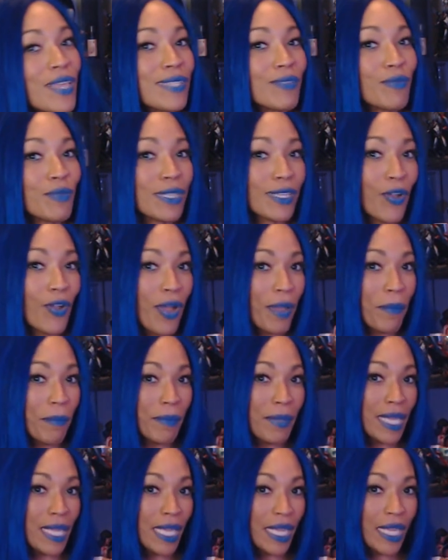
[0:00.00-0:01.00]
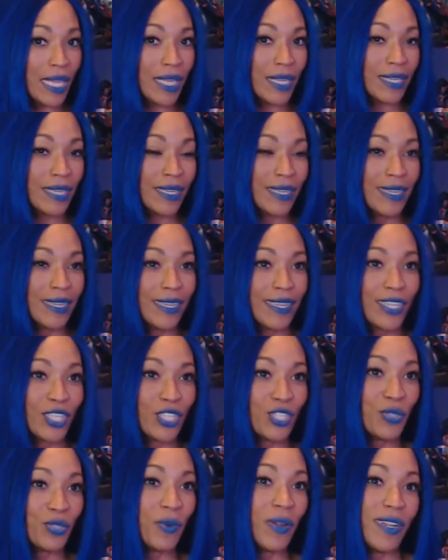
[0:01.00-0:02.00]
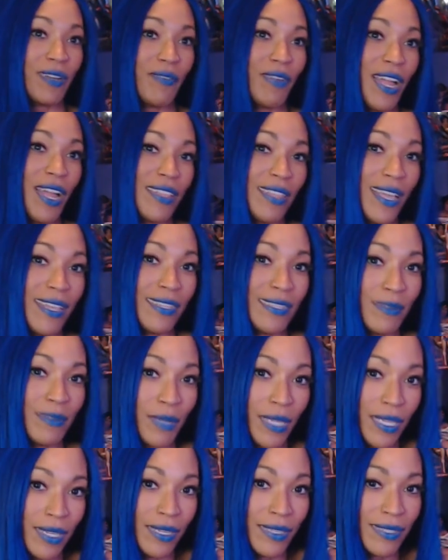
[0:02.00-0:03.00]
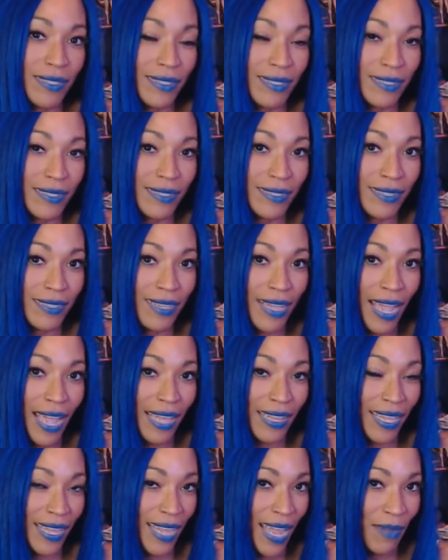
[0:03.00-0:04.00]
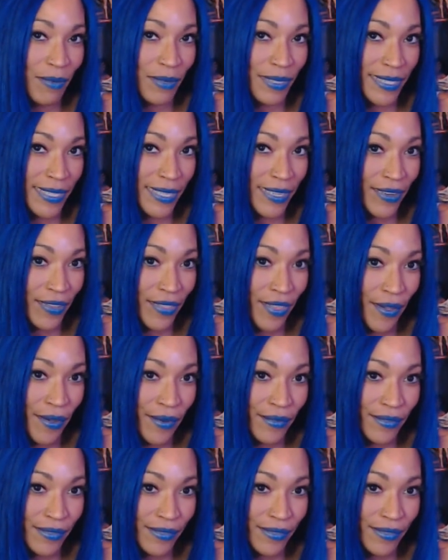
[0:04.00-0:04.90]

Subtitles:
really on me, because you weren't around last week. I was here though.